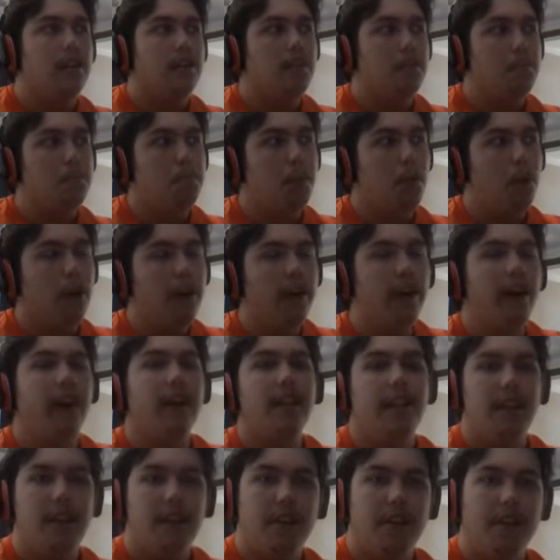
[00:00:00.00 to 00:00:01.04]
put
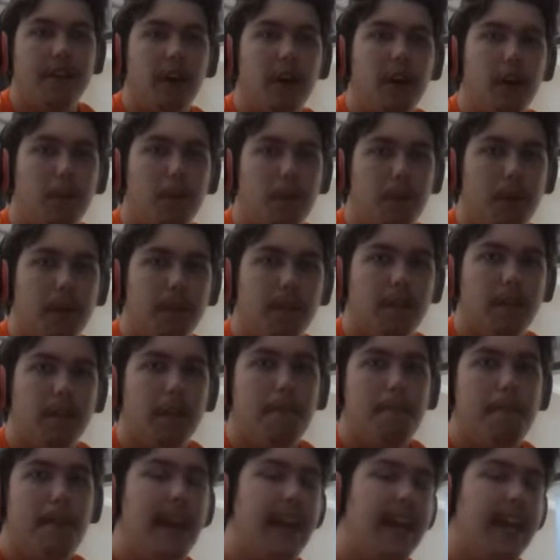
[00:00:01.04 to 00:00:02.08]
on this armor,
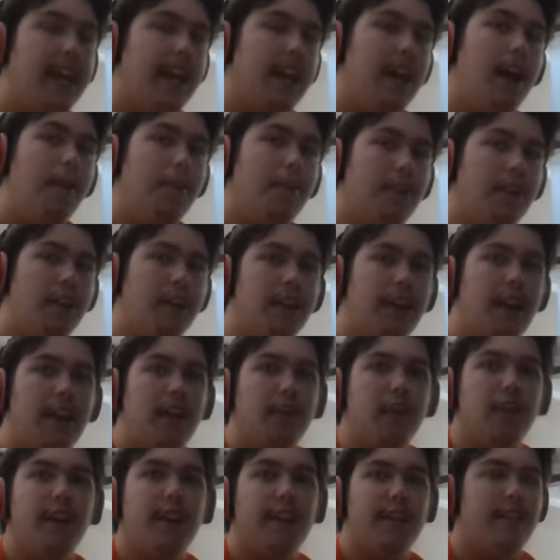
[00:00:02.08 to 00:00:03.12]
pick it up so that
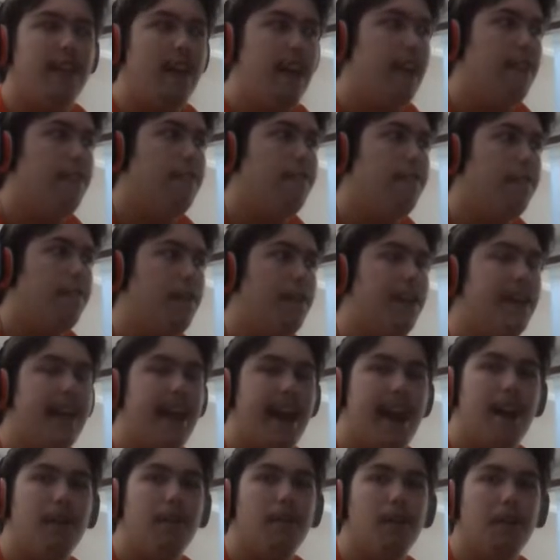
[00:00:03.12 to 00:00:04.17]
you get 10 free
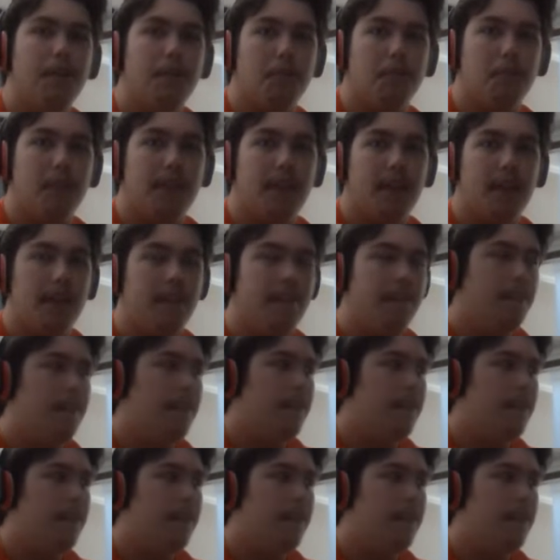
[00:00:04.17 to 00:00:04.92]
arrows with it.